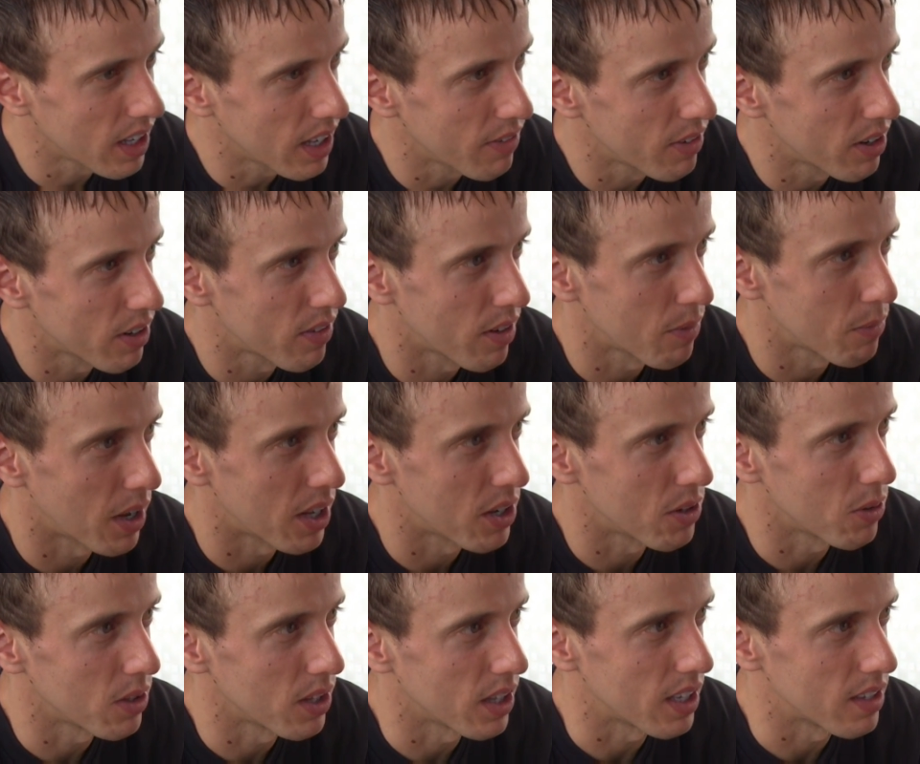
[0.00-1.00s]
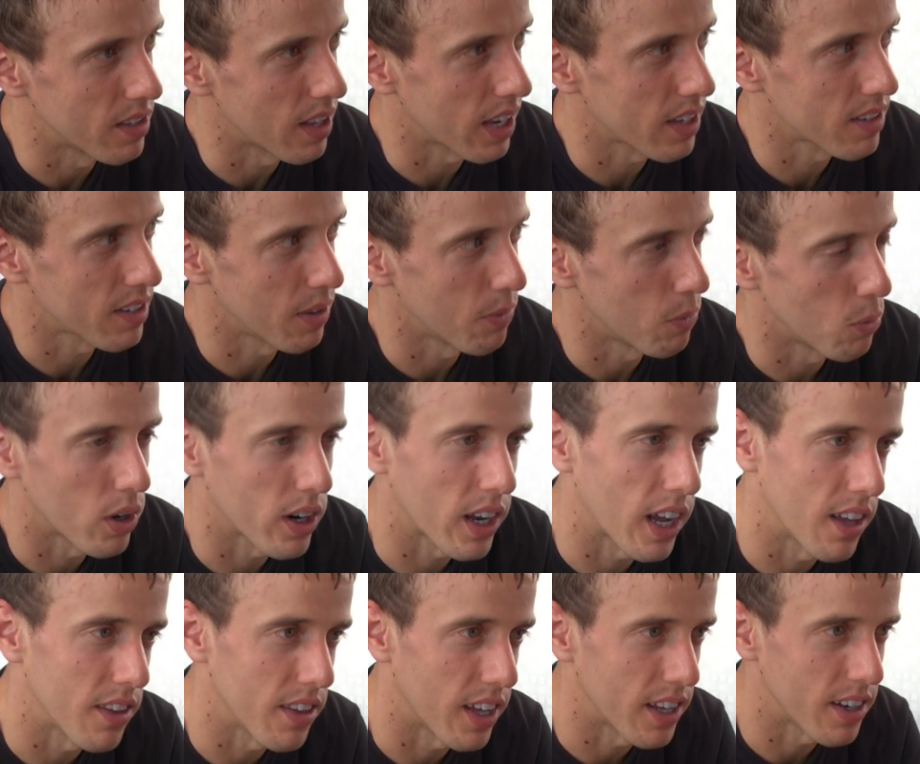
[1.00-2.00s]
even if I'm not doing the exact same
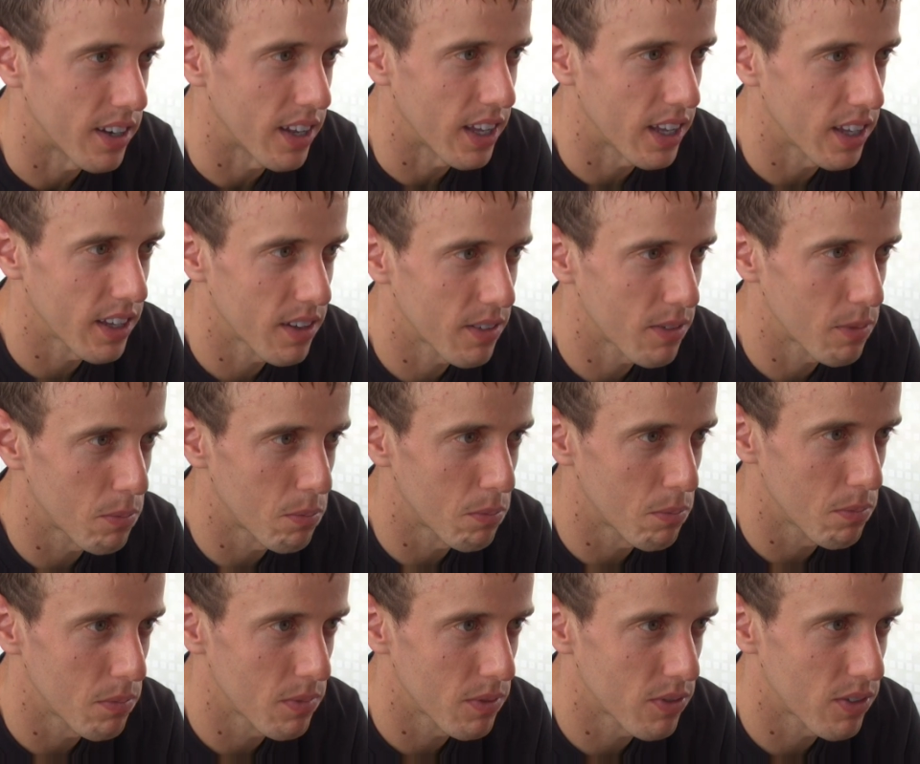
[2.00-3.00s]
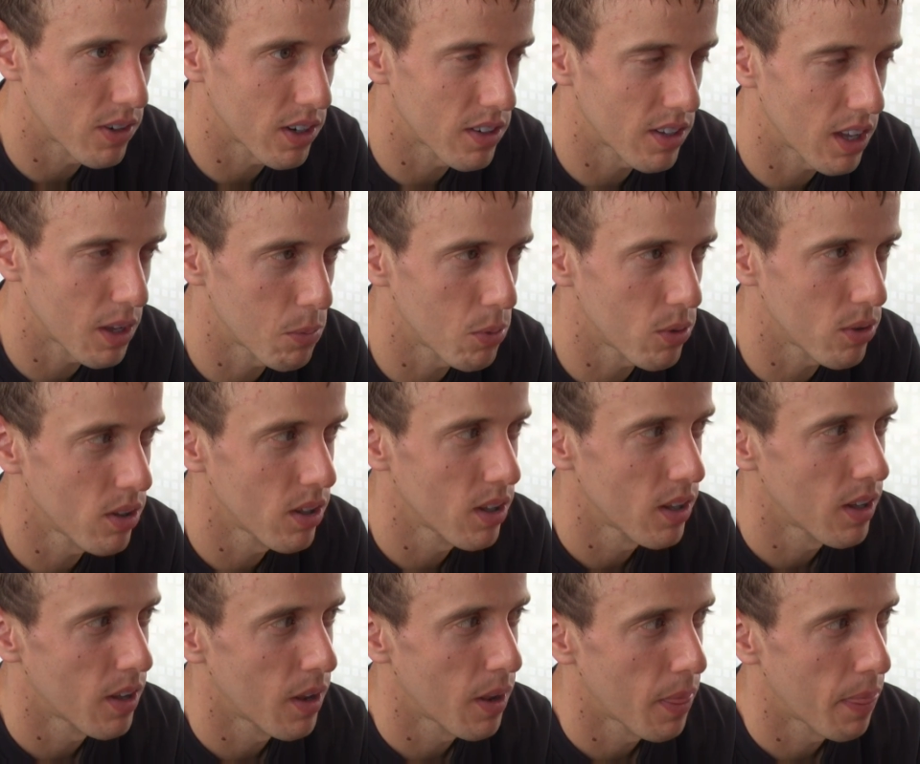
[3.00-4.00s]
workout that day, for example.
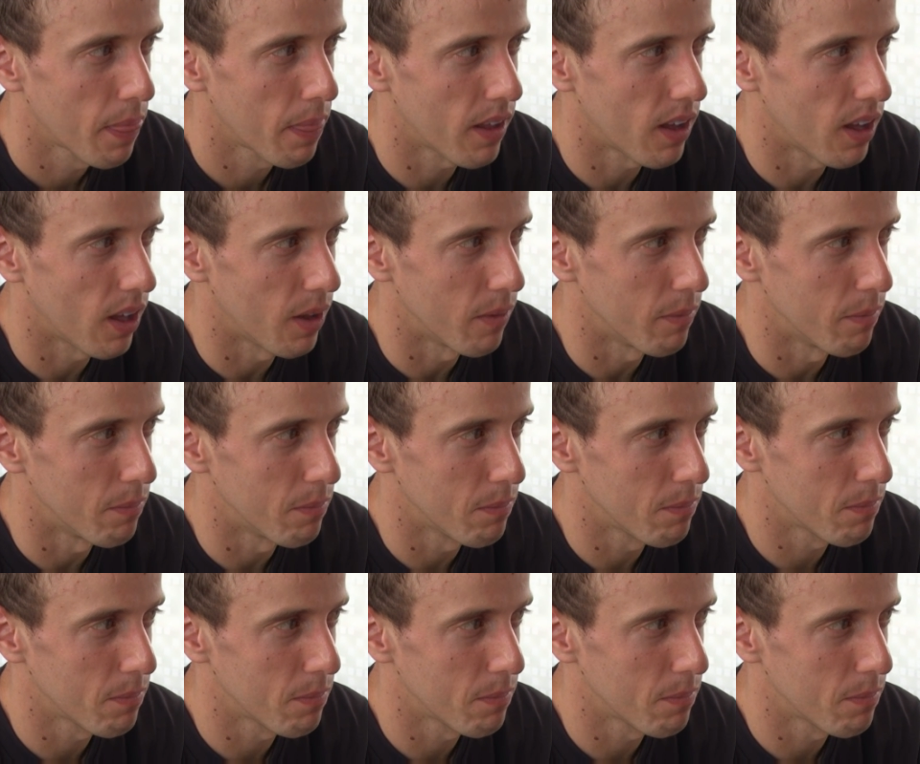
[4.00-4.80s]
I